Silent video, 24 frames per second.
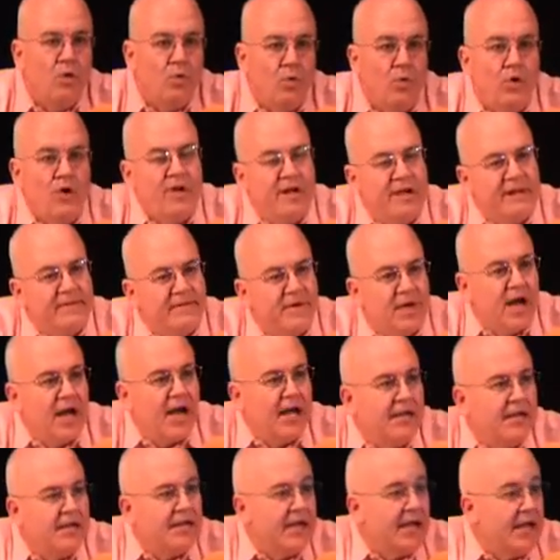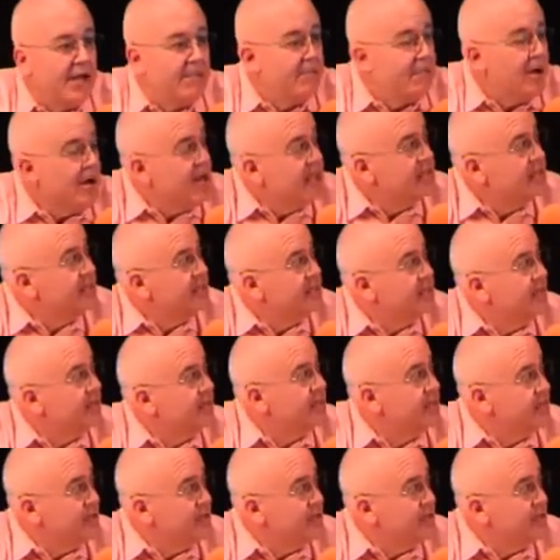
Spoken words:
would have gotten a positive